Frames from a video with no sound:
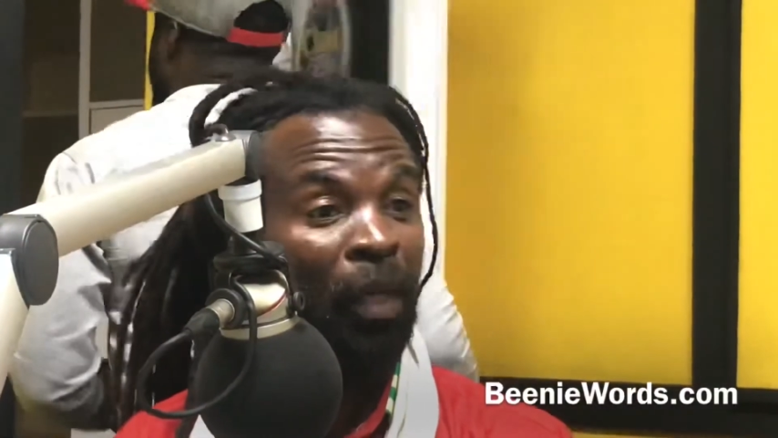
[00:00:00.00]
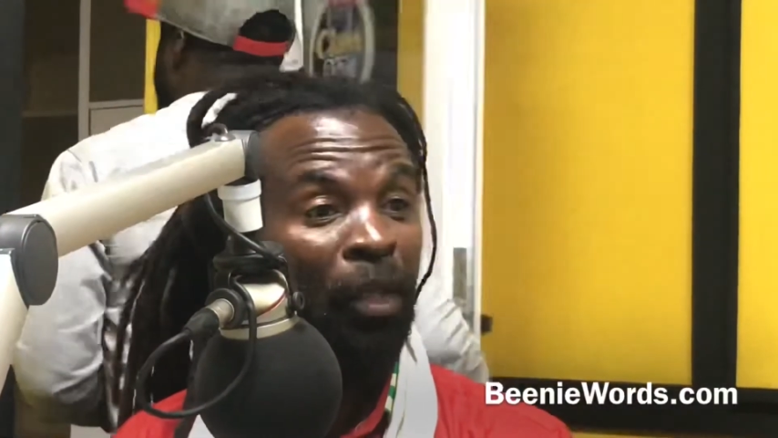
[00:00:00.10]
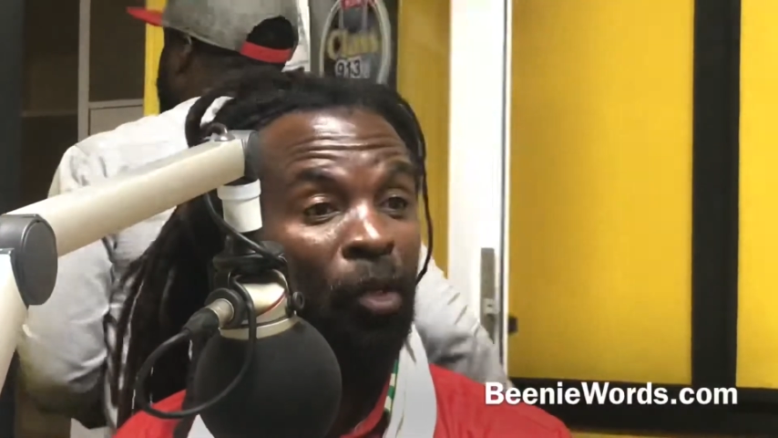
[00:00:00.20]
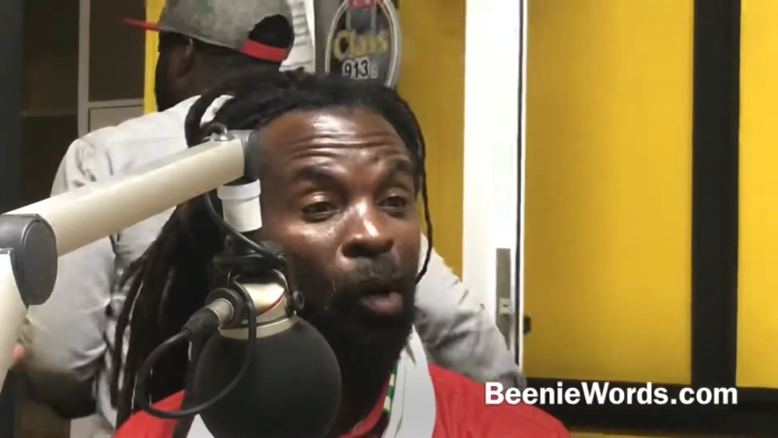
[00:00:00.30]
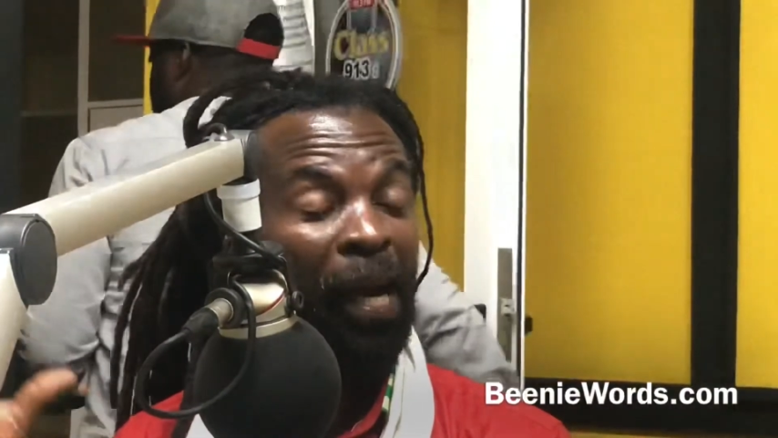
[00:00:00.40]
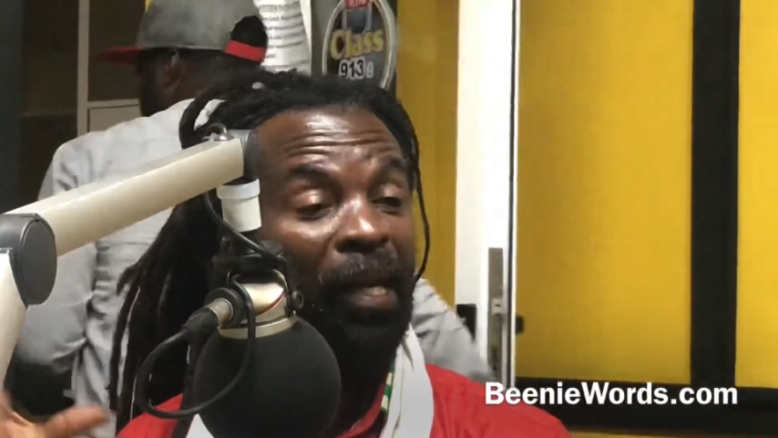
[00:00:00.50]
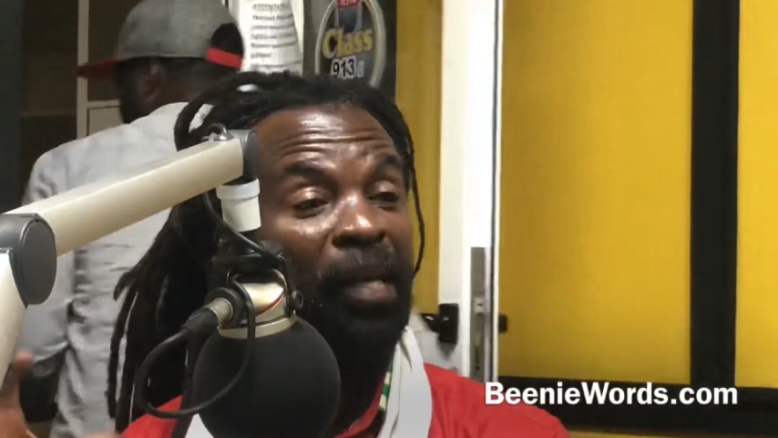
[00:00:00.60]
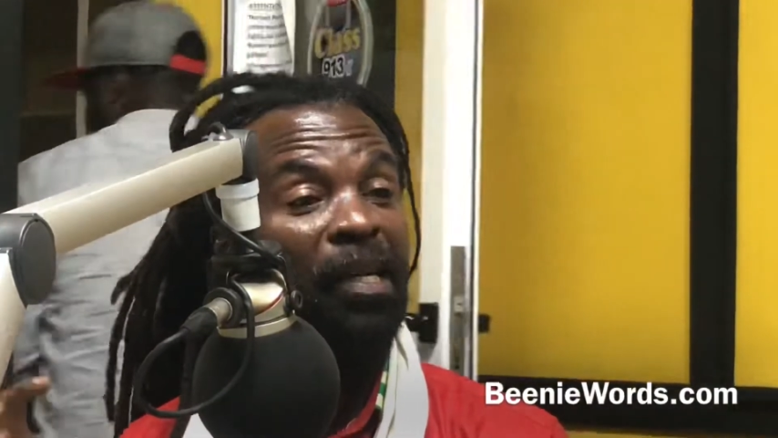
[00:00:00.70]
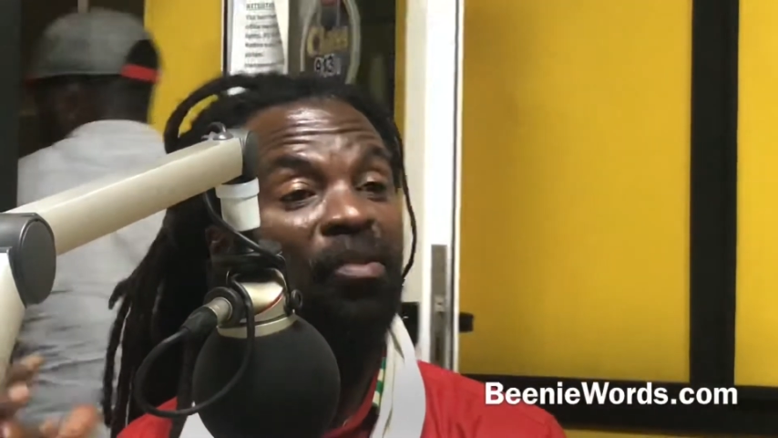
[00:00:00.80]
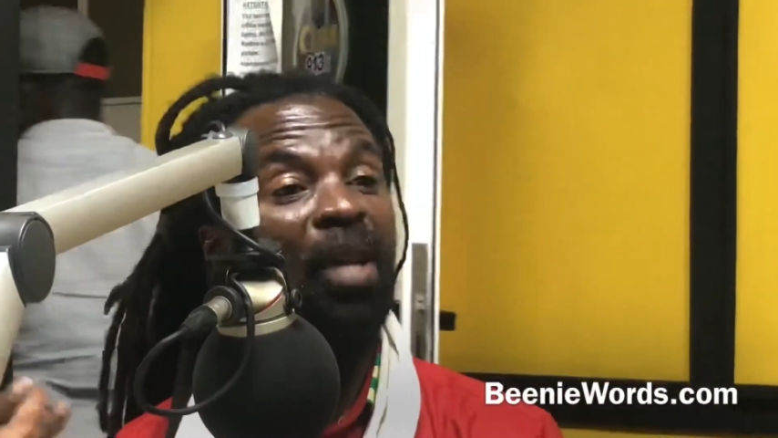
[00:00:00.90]
You know, and
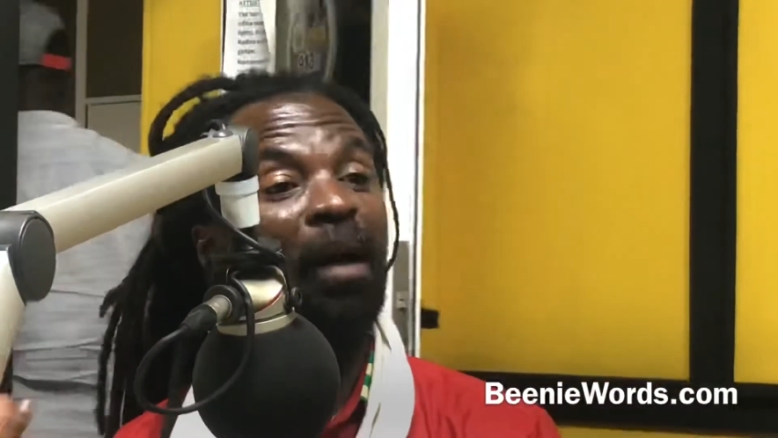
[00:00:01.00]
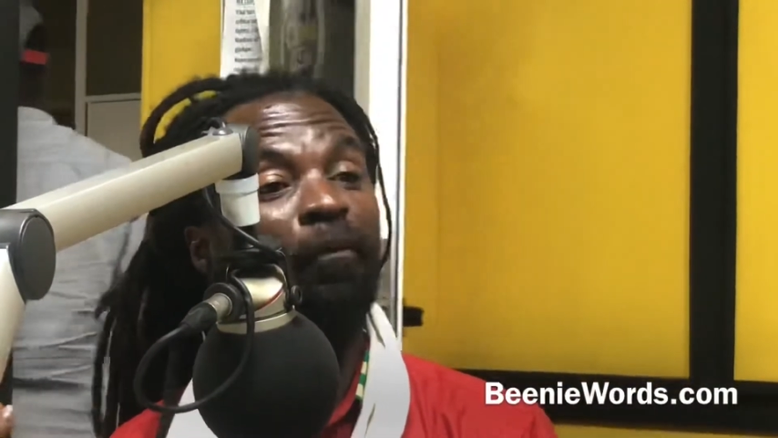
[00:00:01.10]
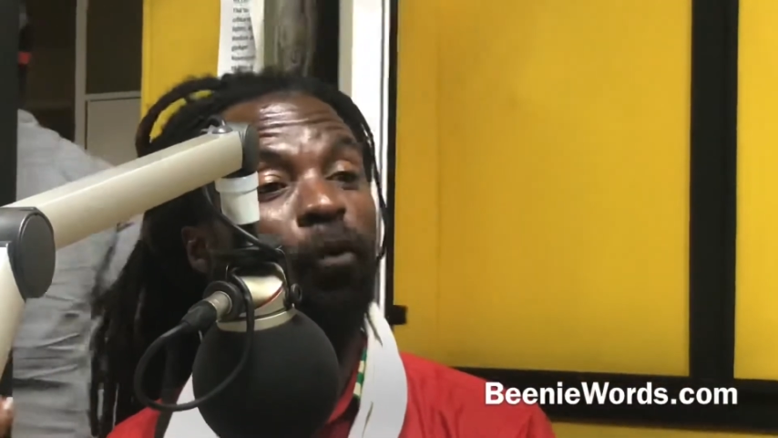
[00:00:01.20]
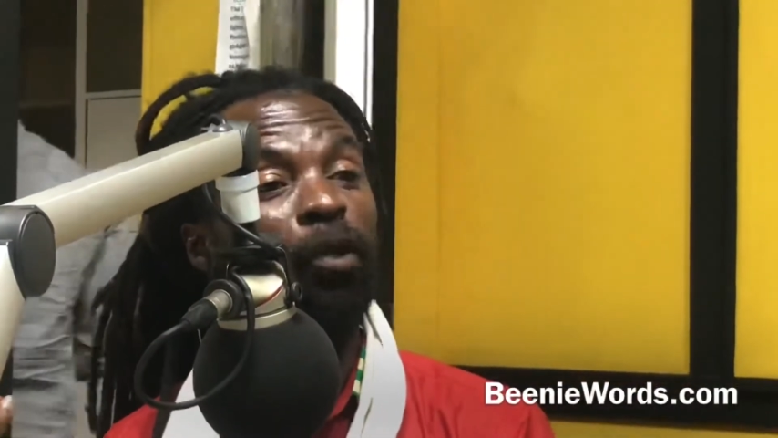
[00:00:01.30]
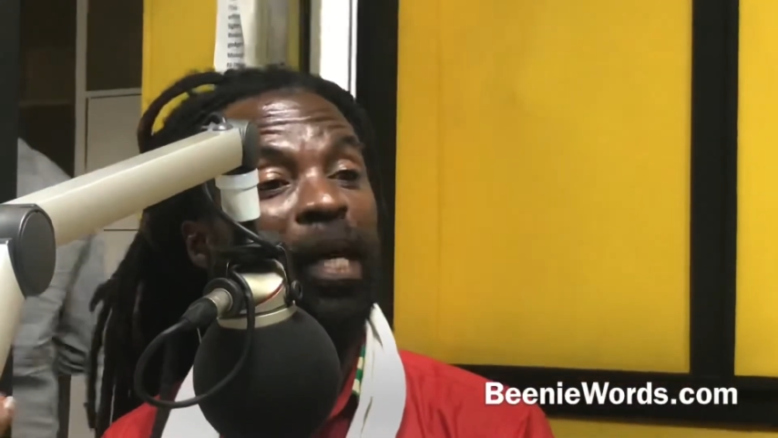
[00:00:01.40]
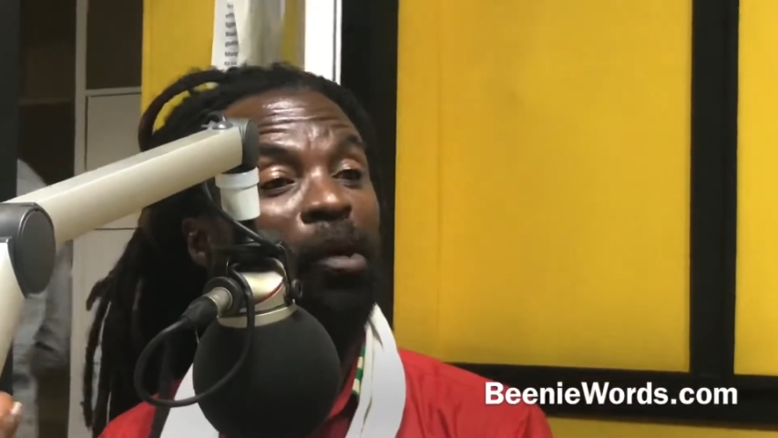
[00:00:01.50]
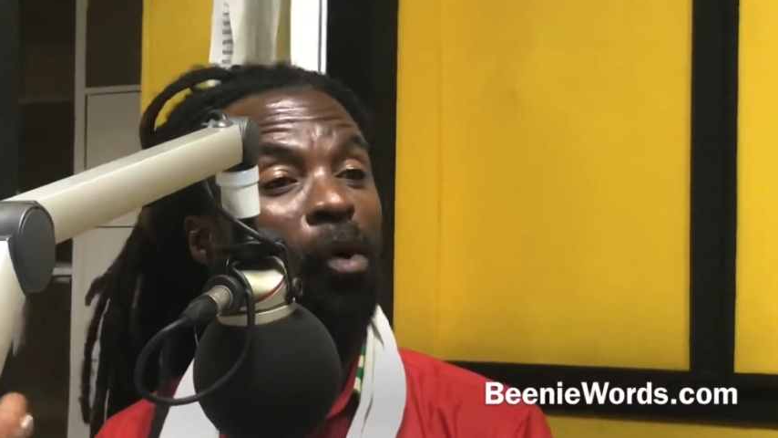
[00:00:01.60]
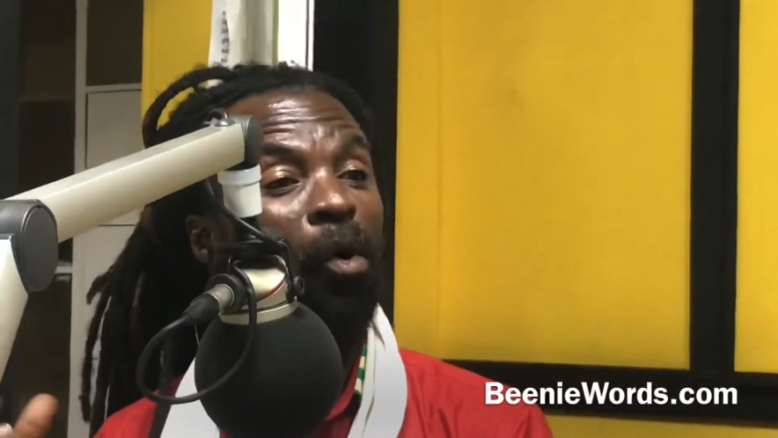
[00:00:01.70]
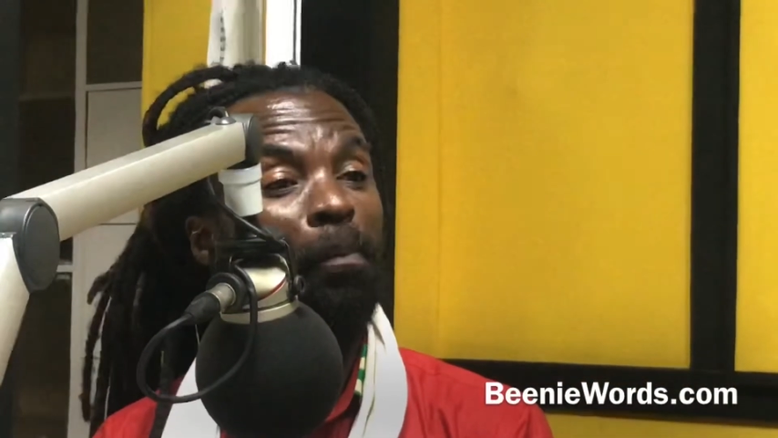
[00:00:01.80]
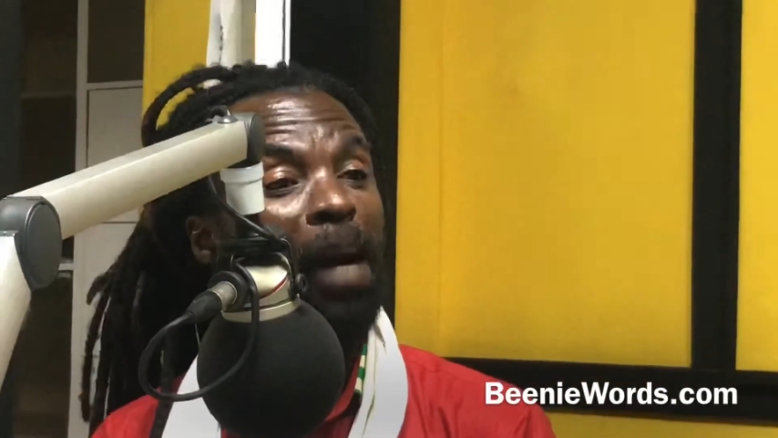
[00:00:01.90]
these are voted
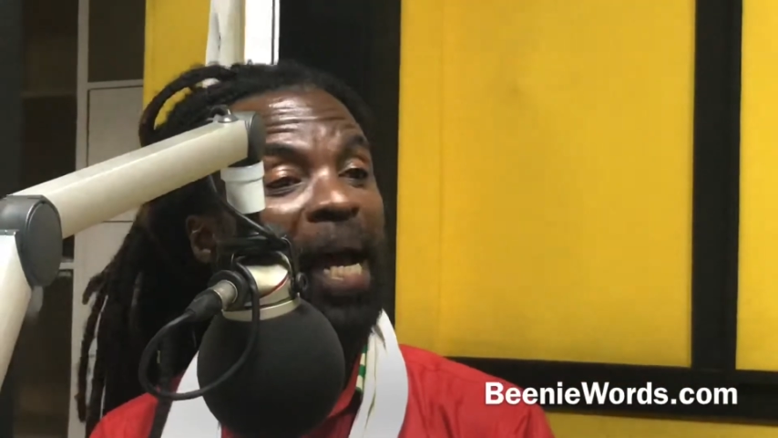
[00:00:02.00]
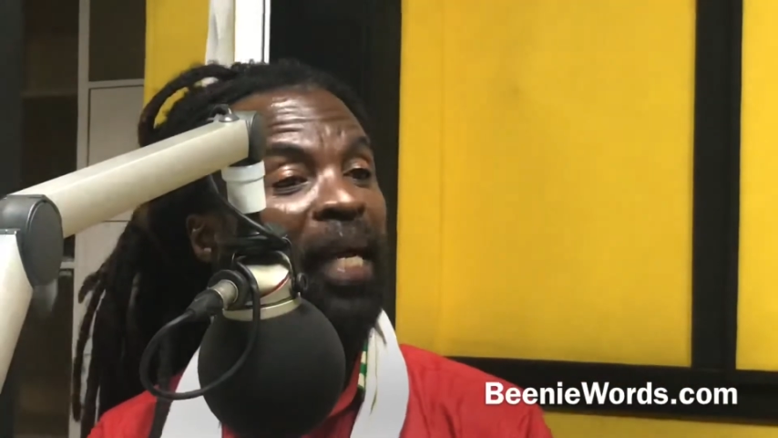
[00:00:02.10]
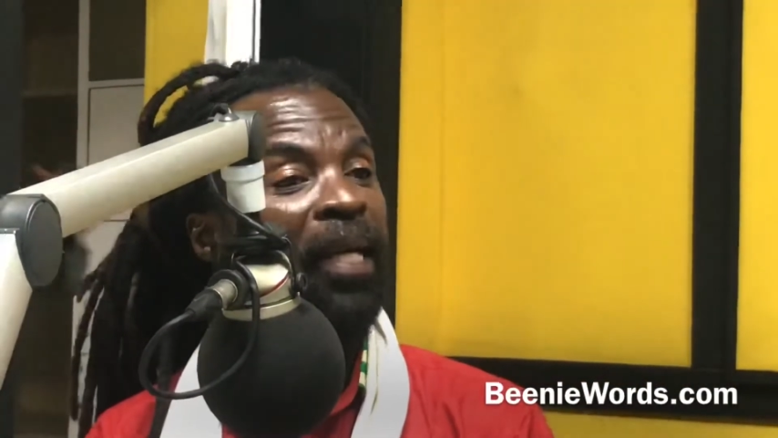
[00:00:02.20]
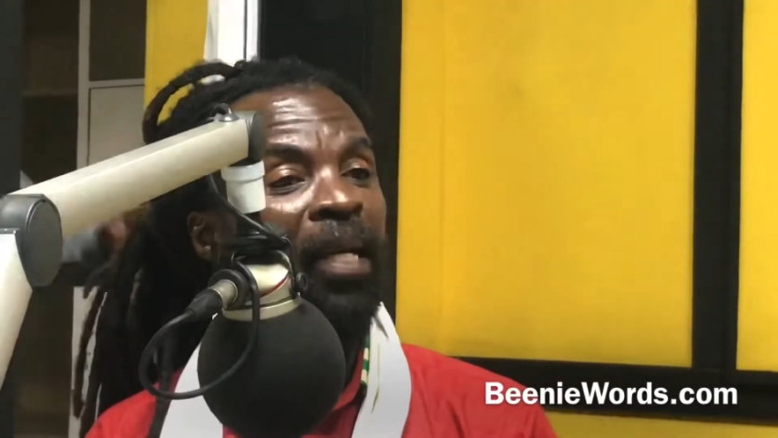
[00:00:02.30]
on by,